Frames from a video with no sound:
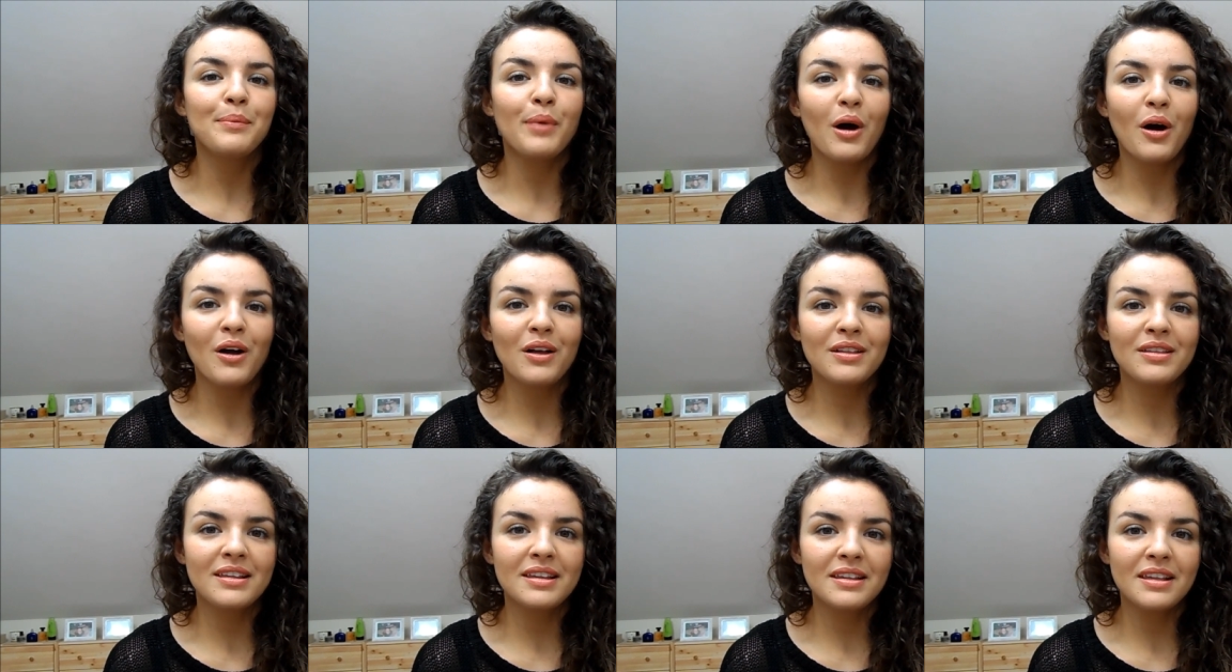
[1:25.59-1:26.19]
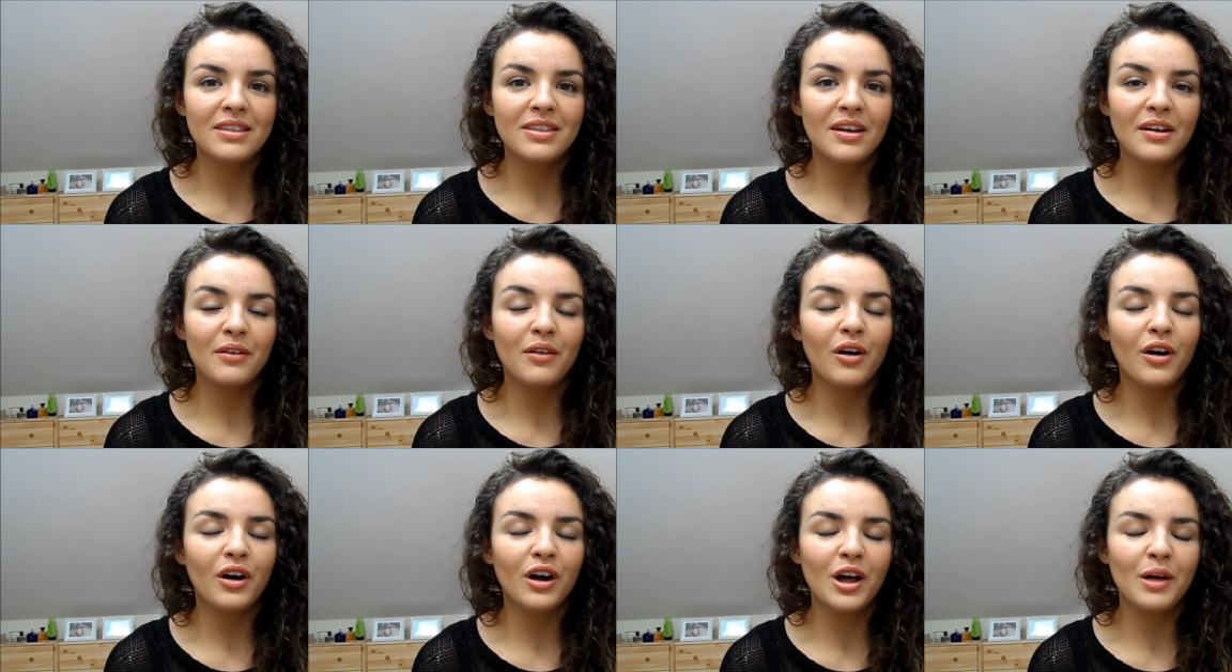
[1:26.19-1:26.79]
But
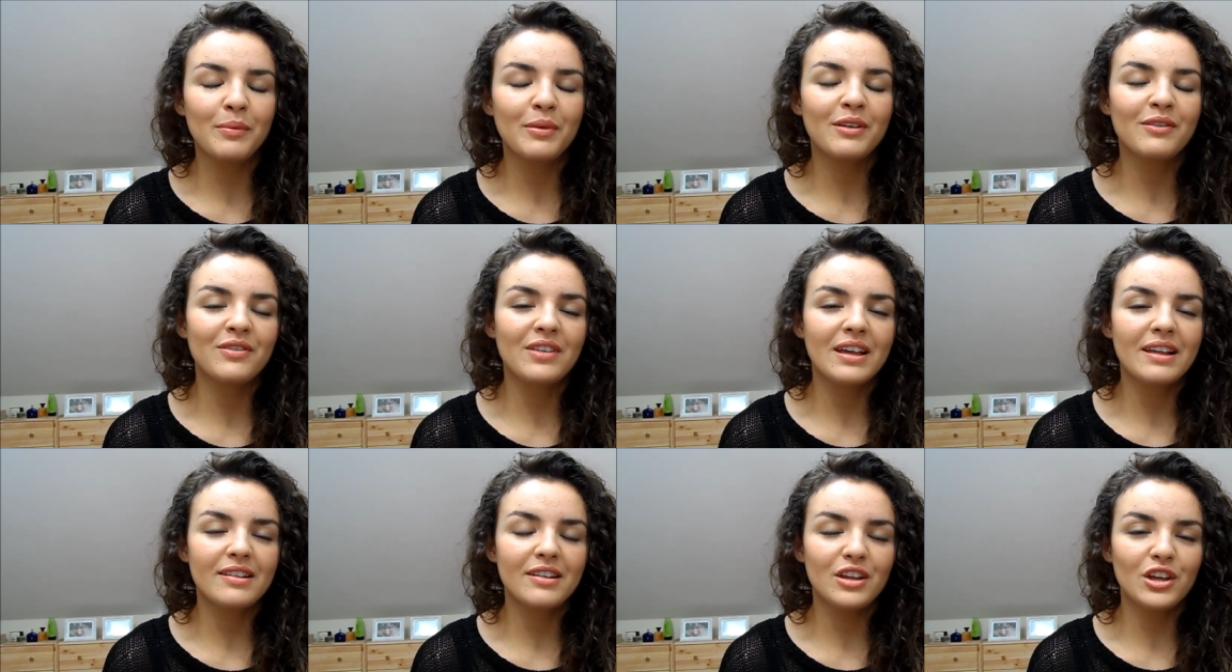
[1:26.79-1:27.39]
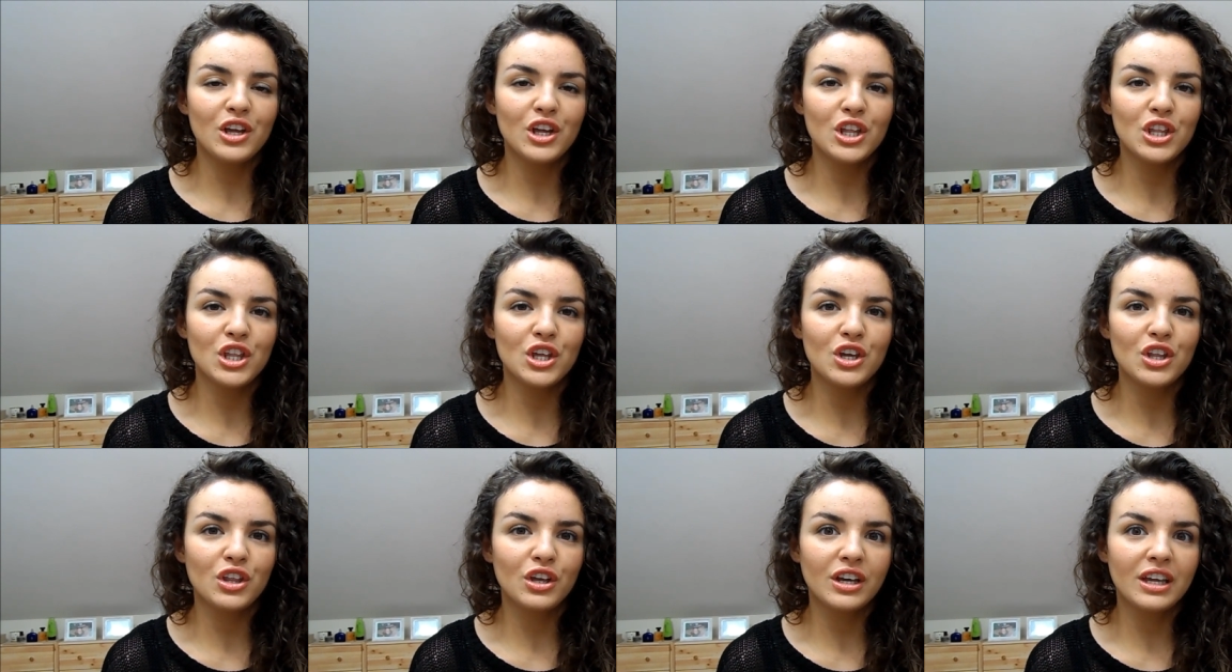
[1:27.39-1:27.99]
there are a couple of things that you can
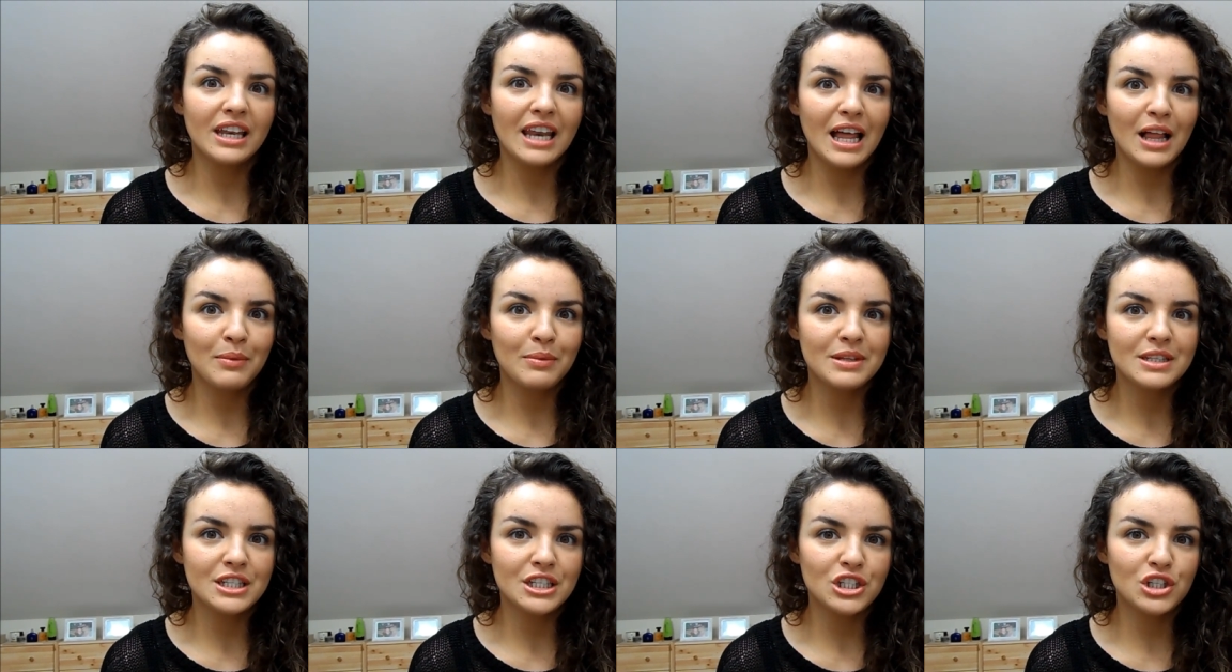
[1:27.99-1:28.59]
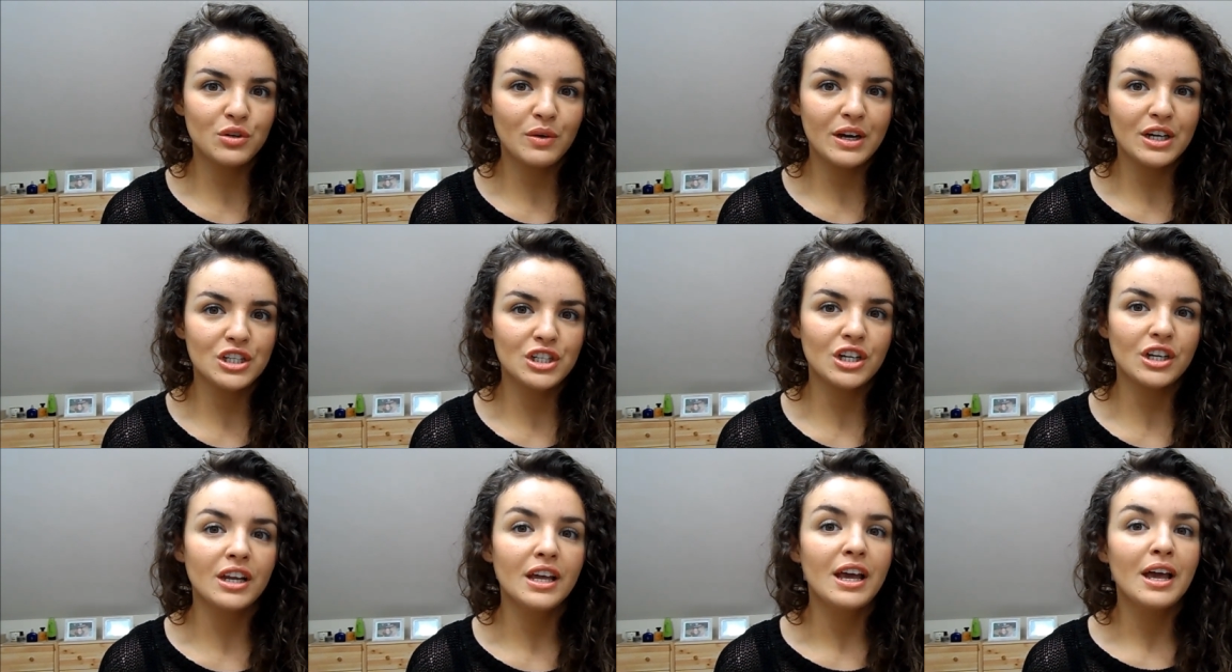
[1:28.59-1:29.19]
do that can help the
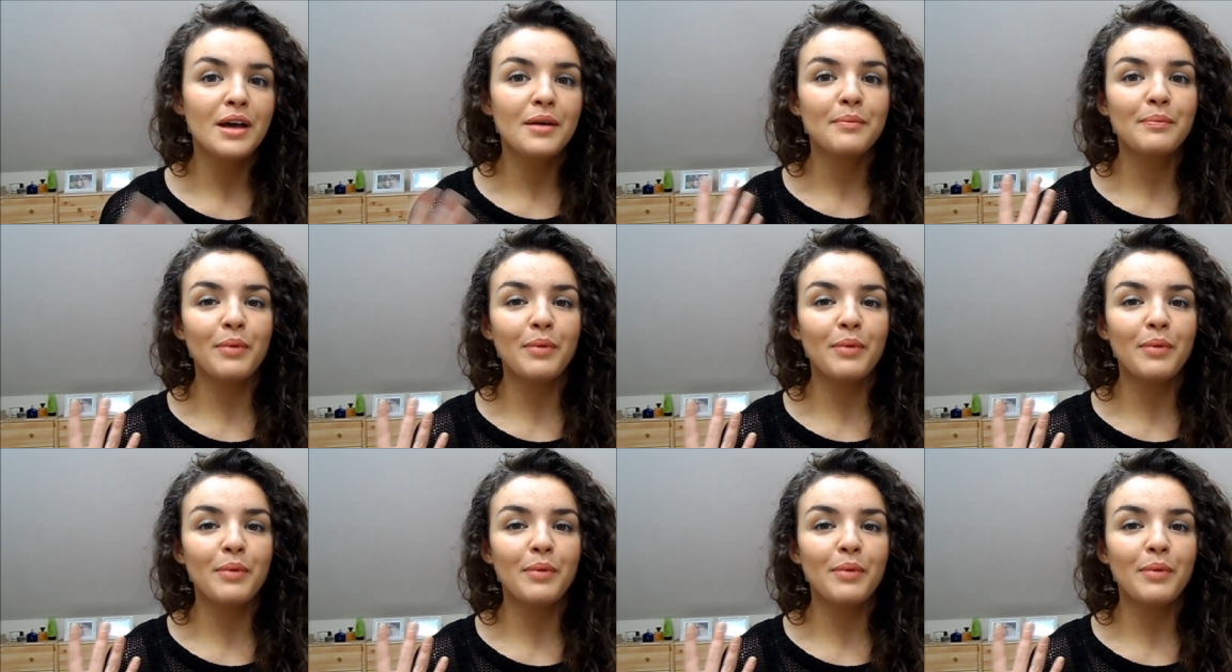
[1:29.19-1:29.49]
situation.